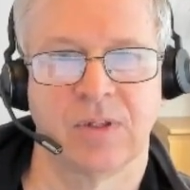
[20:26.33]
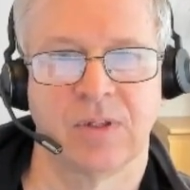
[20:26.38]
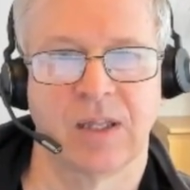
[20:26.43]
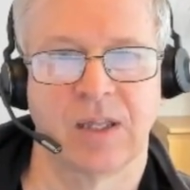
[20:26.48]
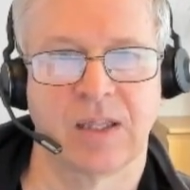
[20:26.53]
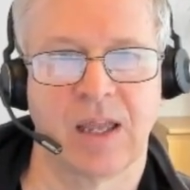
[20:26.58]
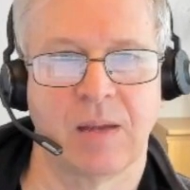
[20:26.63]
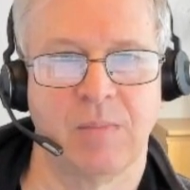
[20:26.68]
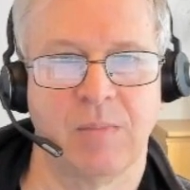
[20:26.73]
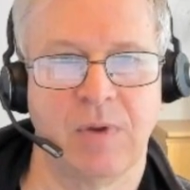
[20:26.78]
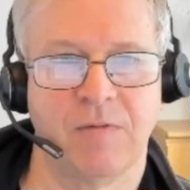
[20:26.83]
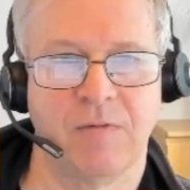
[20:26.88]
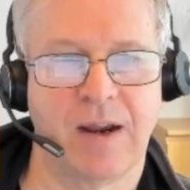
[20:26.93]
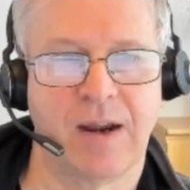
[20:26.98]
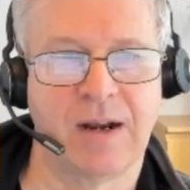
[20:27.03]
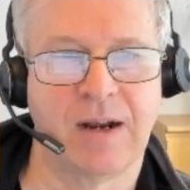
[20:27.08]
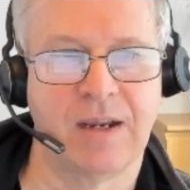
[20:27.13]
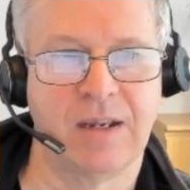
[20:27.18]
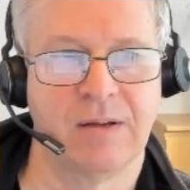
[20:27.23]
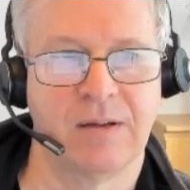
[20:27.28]
that can be
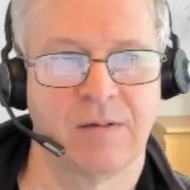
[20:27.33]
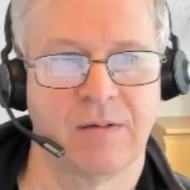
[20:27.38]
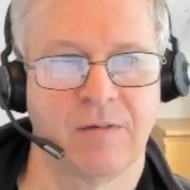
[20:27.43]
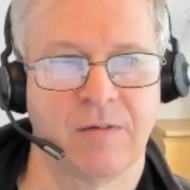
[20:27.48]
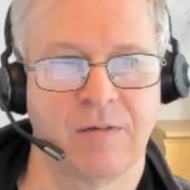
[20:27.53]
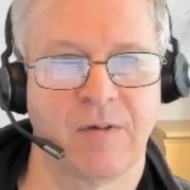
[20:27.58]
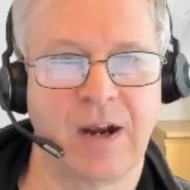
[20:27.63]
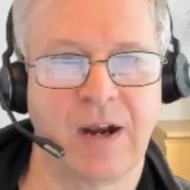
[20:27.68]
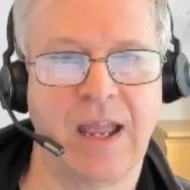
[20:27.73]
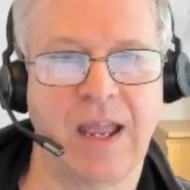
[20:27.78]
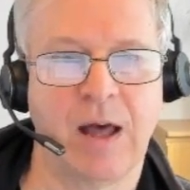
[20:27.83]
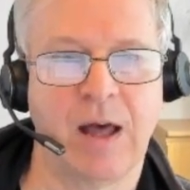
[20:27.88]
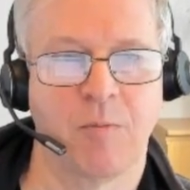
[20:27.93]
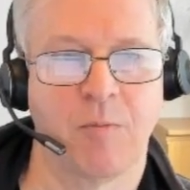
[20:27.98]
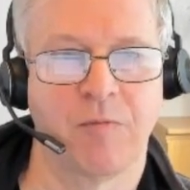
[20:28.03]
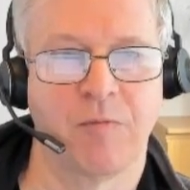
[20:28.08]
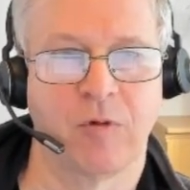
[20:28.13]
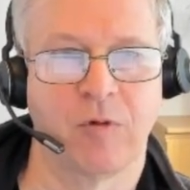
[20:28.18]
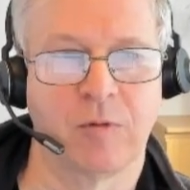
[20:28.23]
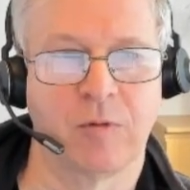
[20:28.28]
very, very
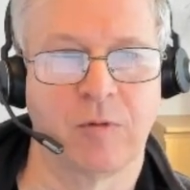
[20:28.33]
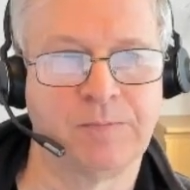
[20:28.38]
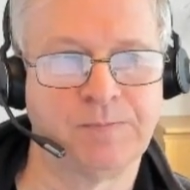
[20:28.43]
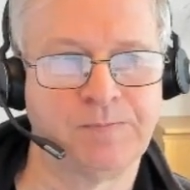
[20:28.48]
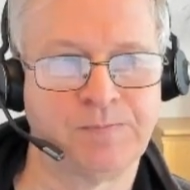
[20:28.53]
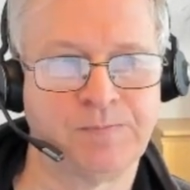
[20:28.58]
helpful,